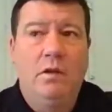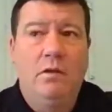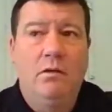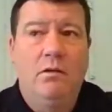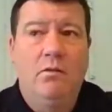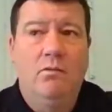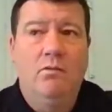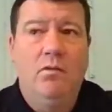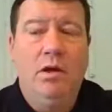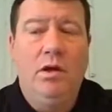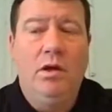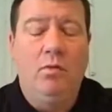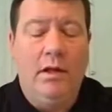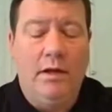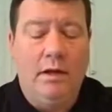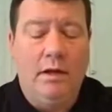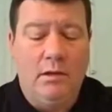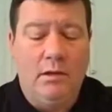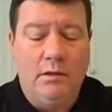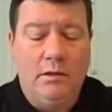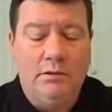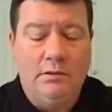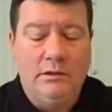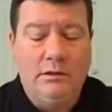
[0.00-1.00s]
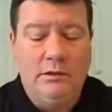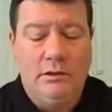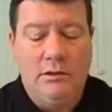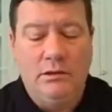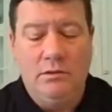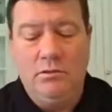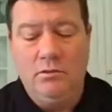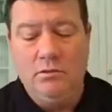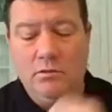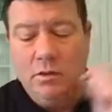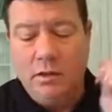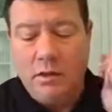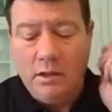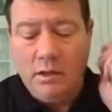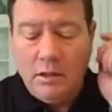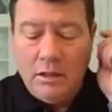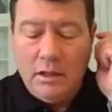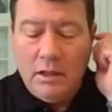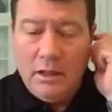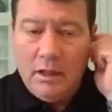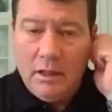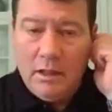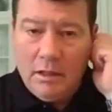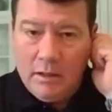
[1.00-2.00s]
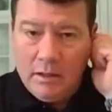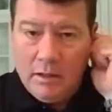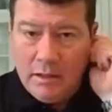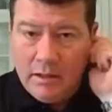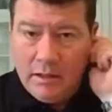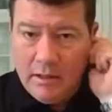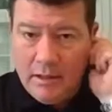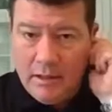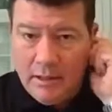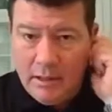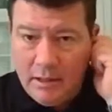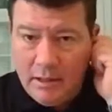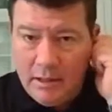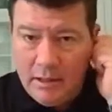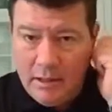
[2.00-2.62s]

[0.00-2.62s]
we went on to hit.